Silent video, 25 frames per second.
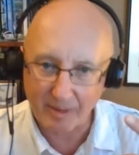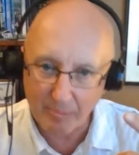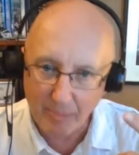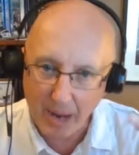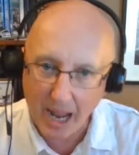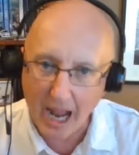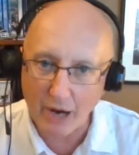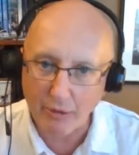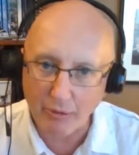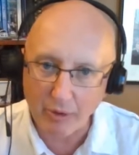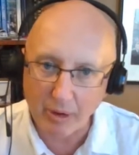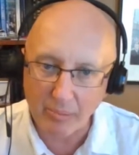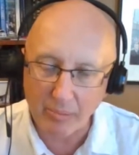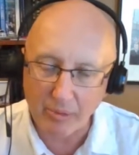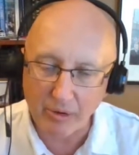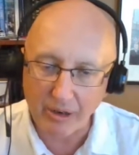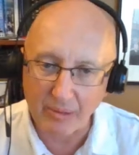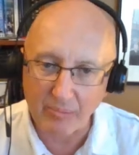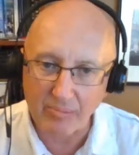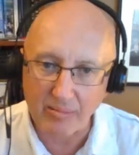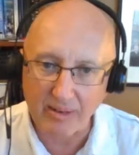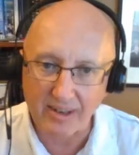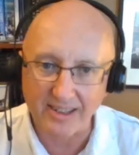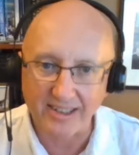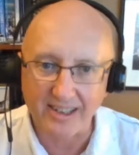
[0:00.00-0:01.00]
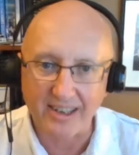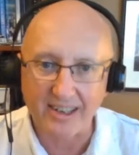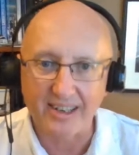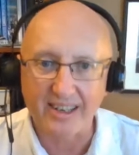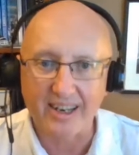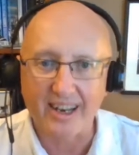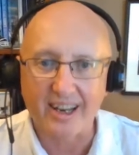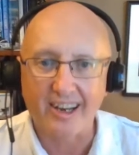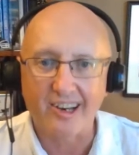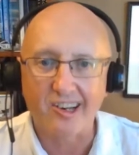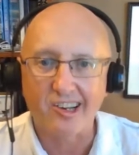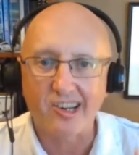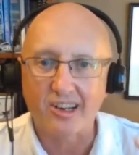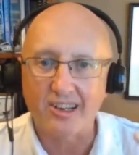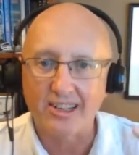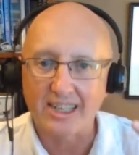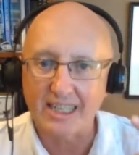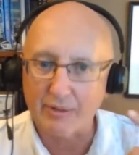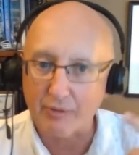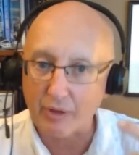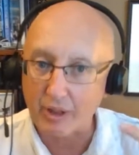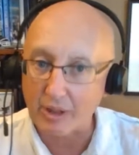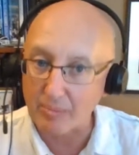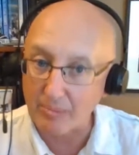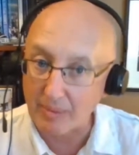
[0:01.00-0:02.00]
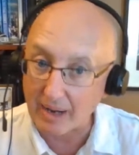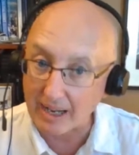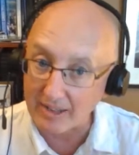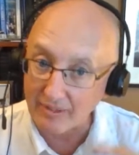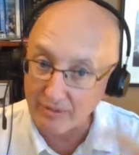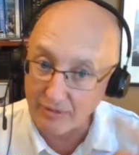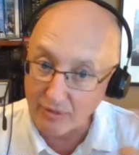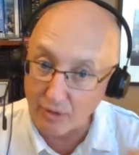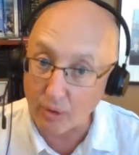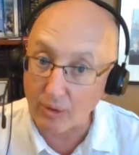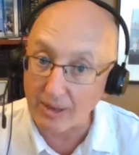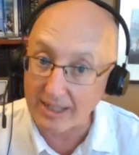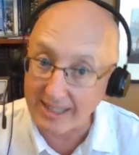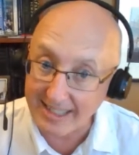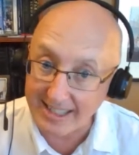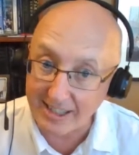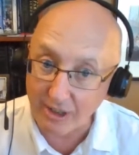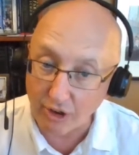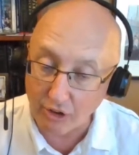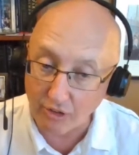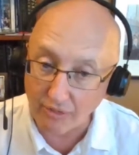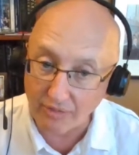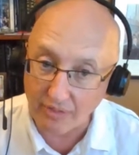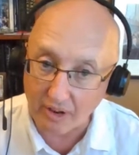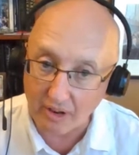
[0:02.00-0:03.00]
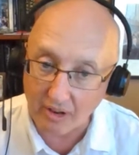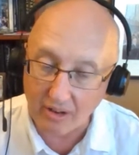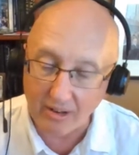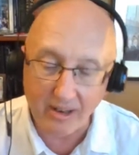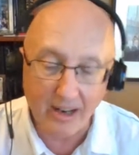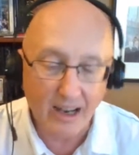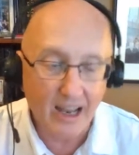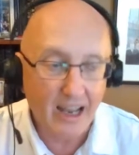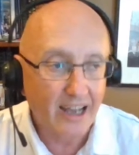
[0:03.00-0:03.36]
PowerPoint presentations with my voiceover.